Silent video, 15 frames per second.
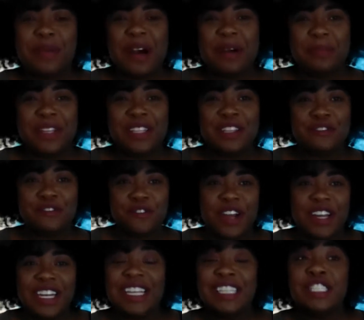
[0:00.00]
up in the
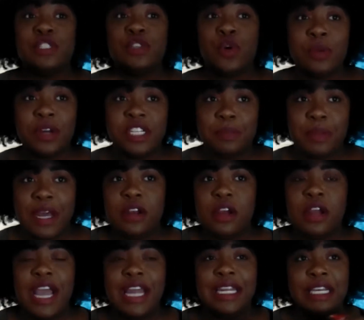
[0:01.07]
front, it's so much better
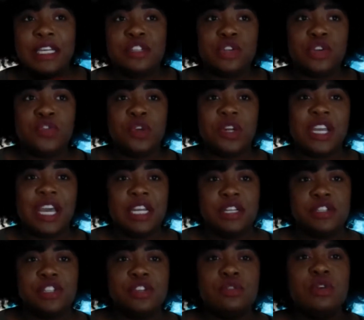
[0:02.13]
and easier for you to get
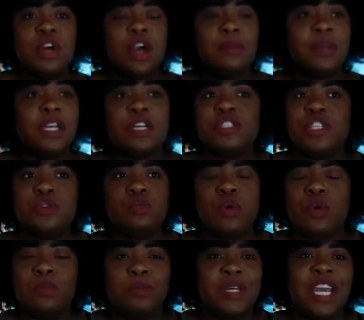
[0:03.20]
into, because you
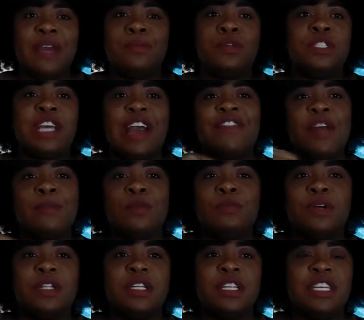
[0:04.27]
won't be able to have that
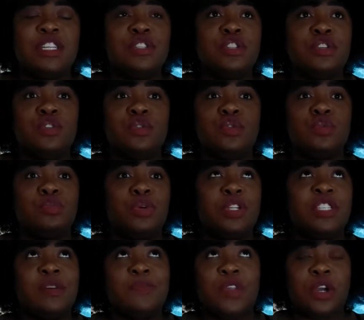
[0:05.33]
mobility to
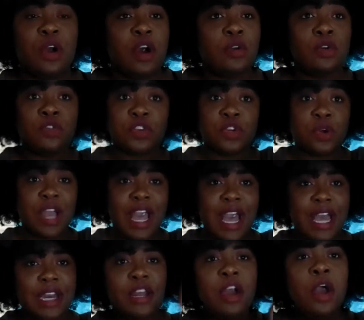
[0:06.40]
put something on over your
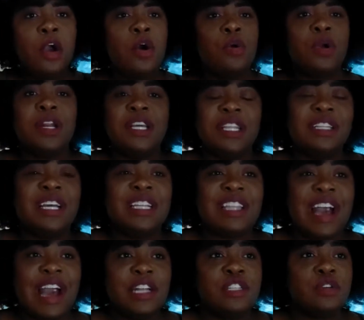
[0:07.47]
head or anything like
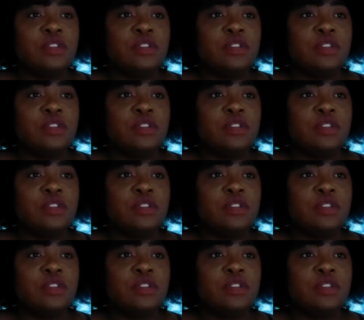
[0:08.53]
that.